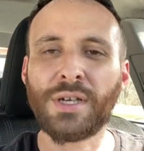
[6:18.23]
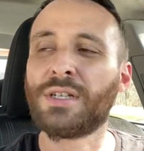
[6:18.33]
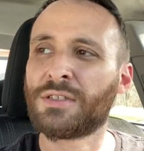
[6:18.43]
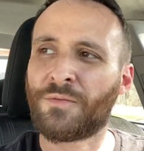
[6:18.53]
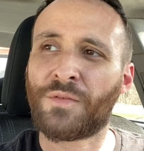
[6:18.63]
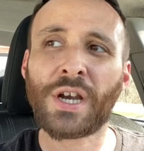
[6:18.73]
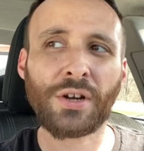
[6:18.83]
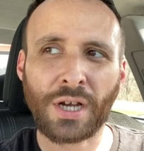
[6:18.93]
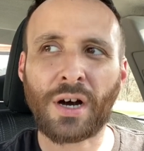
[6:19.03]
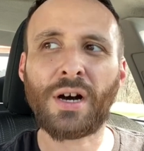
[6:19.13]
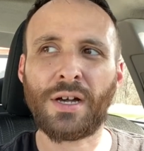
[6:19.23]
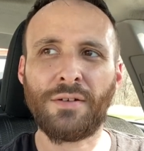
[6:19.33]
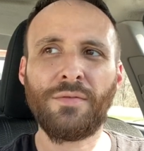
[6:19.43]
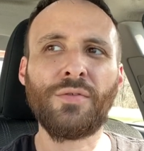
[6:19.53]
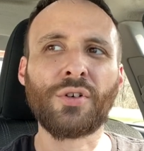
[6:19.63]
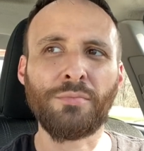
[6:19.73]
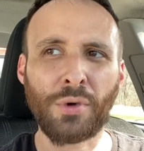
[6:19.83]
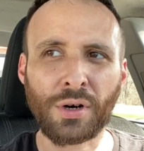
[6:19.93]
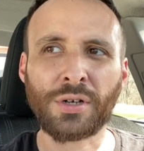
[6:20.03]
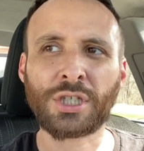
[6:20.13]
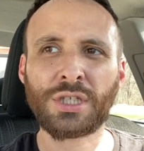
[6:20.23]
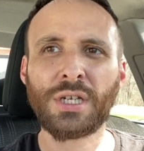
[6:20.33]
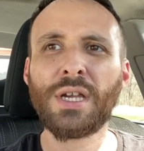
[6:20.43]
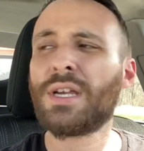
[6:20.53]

It is very hot for March,